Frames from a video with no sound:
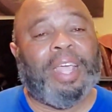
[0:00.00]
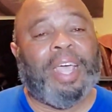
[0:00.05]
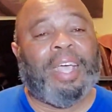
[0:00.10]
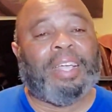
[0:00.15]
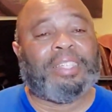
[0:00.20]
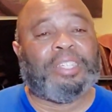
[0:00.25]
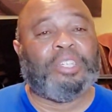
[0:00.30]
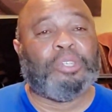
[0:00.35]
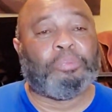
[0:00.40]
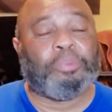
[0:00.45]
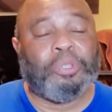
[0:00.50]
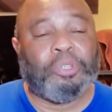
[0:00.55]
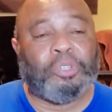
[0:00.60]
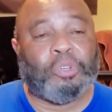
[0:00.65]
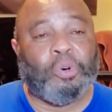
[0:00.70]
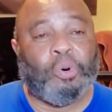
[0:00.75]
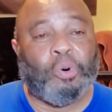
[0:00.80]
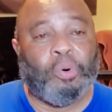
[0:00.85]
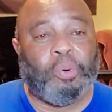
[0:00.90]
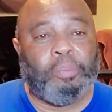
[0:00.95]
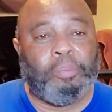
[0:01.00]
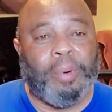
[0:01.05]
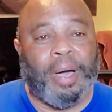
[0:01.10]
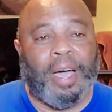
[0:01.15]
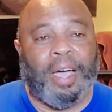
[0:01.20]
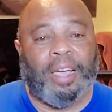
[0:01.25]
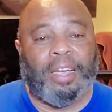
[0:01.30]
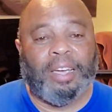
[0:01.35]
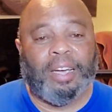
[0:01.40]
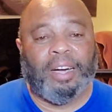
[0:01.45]
as he's been told
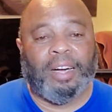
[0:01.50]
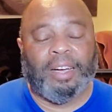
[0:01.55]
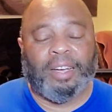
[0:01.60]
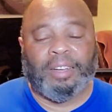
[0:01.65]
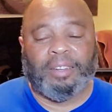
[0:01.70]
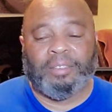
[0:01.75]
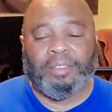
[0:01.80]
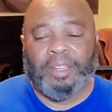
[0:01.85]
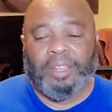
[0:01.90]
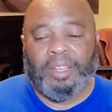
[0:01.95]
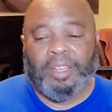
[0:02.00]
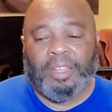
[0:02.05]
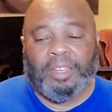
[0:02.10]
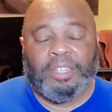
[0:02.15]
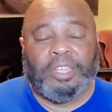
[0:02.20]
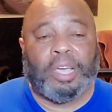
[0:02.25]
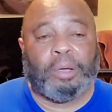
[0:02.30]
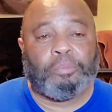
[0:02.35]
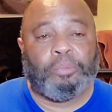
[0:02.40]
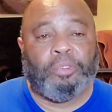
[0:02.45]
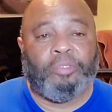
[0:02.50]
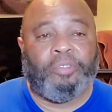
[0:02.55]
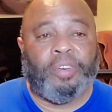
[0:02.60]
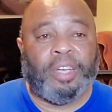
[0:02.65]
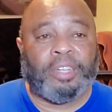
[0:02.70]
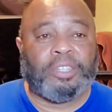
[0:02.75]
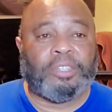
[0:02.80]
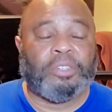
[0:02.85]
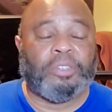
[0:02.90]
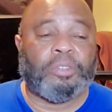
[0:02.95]
by tech
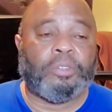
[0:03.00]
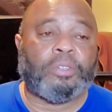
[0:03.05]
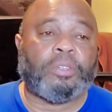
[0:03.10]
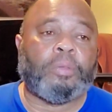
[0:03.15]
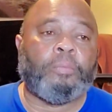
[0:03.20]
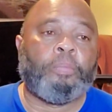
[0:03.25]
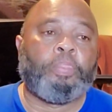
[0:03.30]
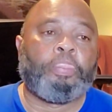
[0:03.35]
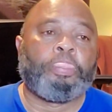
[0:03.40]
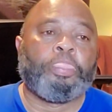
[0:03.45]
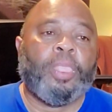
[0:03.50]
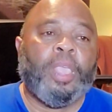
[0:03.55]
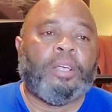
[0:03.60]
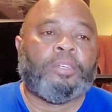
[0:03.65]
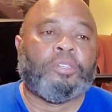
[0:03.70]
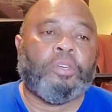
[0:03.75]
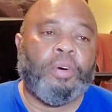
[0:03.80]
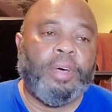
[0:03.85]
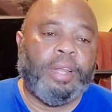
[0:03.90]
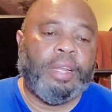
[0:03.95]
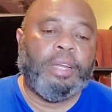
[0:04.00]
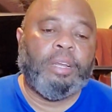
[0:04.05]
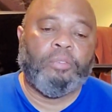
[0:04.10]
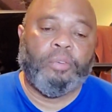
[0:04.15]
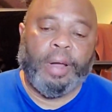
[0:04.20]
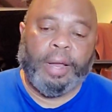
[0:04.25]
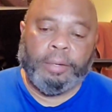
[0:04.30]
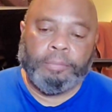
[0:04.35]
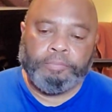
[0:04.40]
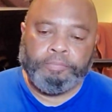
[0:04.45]
professionals. So at any
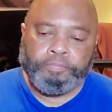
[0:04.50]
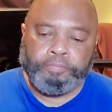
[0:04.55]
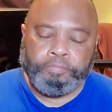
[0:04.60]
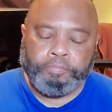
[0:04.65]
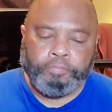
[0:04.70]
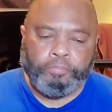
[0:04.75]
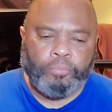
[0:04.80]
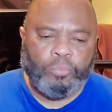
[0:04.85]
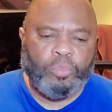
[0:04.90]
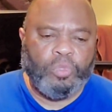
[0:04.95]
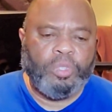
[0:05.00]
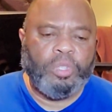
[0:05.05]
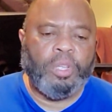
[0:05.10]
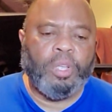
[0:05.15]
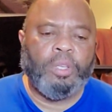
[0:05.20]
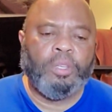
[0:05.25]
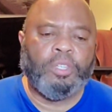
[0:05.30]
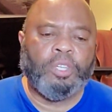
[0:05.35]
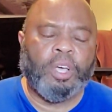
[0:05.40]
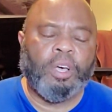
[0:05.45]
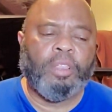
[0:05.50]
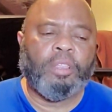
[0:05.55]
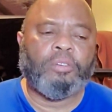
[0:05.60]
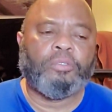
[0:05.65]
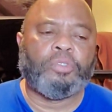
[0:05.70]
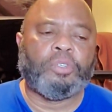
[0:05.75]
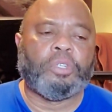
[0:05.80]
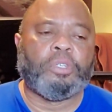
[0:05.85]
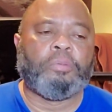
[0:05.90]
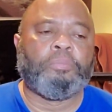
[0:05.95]
rate, I saw the
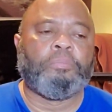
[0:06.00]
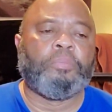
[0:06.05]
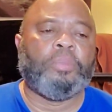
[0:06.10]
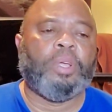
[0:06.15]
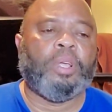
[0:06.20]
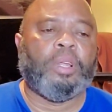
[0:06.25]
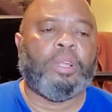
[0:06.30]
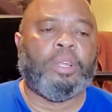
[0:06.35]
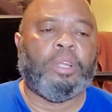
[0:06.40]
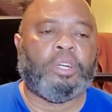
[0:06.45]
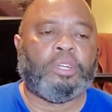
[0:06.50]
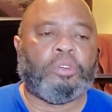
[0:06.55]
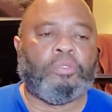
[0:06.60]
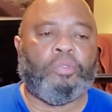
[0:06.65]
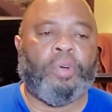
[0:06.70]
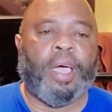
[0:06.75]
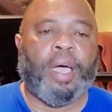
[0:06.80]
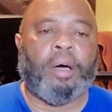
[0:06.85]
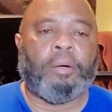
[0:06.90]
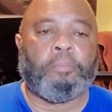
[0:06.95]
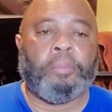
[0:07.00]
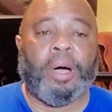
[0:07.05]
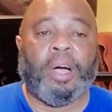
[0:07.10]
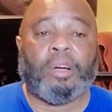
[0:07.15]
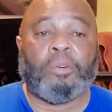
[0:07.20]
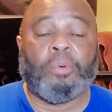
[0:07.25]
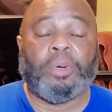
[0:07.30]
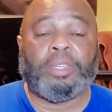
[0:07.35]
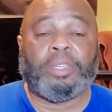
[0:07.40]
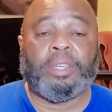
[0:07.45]
room, looked around,
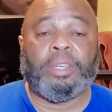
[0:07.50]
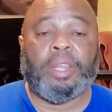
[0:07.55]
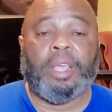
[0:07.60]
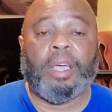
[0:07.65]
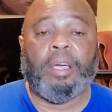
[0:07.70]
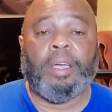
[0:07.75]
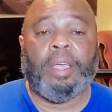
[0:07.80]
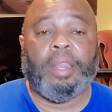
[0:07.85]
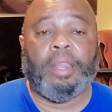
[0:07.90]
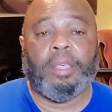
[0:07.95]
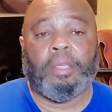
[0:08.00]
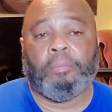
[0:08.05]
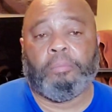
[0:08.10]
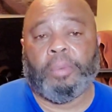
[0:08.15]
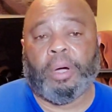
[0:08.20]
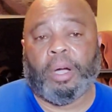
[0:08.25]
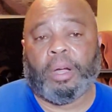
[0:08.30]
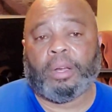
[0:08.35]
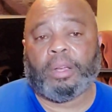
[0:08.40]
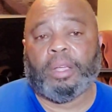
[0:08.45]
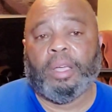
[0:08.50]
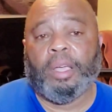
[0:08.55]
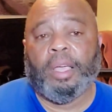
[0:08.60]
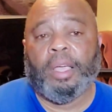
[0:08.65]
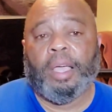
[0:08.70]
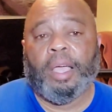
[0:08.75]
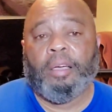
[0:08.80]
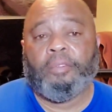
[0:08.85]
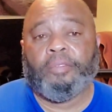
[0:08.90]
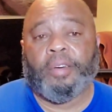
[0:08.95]
Mark wasn't there, and then Mark
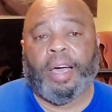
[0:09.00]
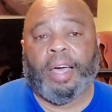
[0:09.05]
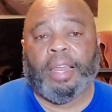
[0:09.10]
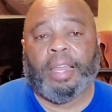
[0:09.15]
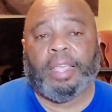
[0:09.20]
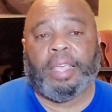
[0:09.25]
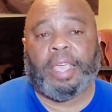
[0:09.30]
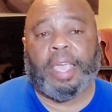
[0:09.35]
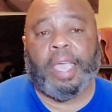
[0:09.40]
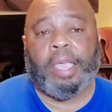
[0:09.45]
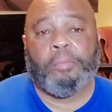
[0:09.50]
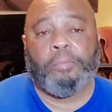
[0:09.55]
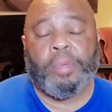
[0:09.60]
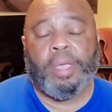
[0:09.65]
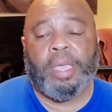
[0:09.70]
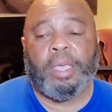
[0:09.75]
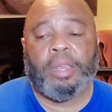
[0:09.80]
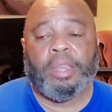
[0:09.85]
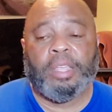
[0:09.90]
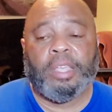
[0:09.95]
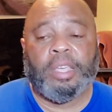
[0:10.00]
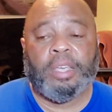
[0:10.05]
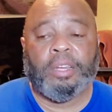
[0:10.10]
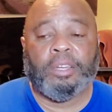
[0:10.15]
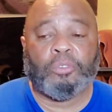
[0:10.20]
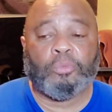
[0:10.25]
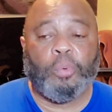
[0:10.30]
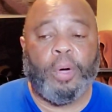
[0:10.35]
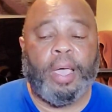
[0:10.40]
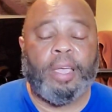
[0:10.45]
finally came in, he
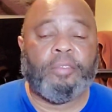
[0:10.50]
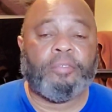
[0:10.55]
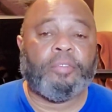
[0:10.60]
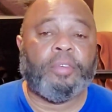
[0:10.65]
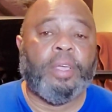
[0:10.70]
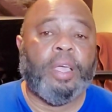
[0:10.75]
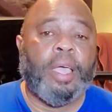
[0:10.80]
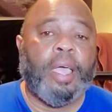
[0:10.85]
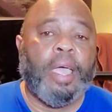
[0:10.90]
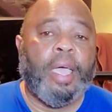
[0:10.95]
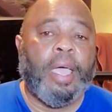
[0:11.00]
and his wife,